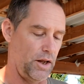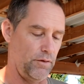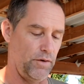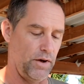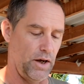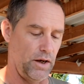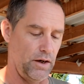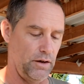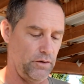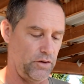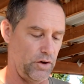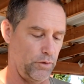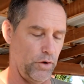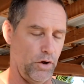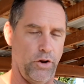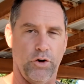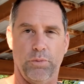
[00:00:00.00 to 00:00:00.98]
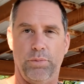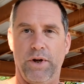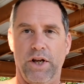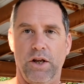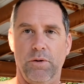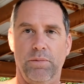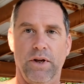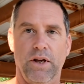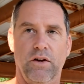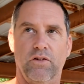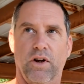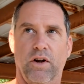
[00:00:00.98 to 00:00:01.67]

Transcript: I've got several other PDPs.